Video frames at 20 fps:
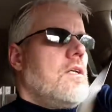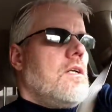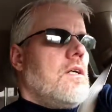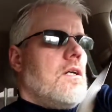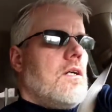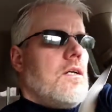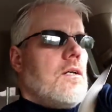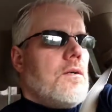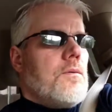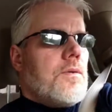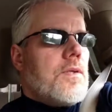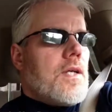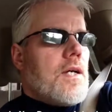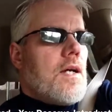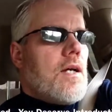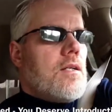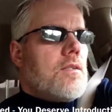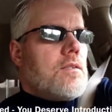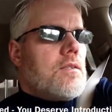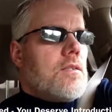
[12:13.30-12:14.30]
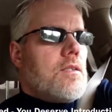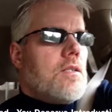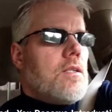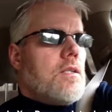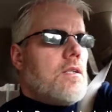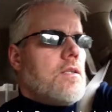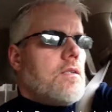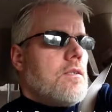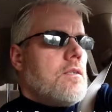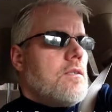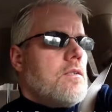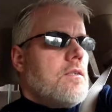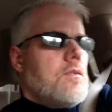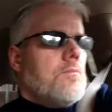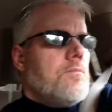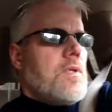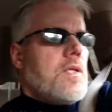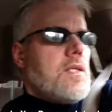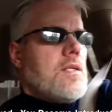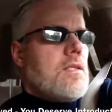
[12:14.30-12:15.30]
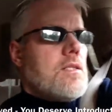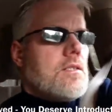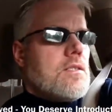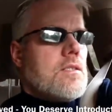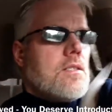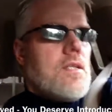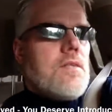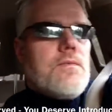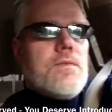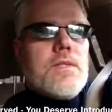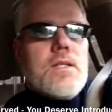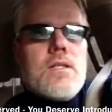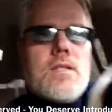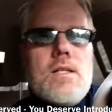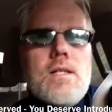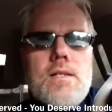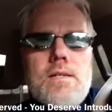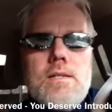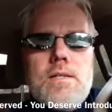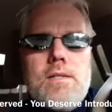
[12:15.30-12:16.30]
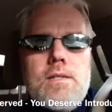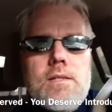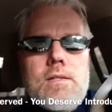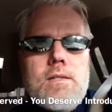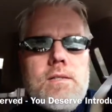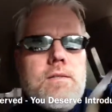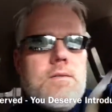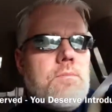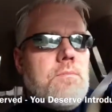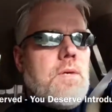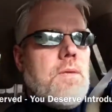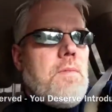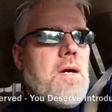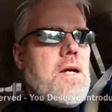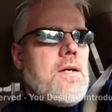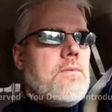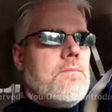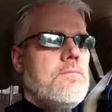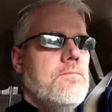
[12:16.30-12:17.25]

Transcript: without being unsafe at all, I think. Bye-bye.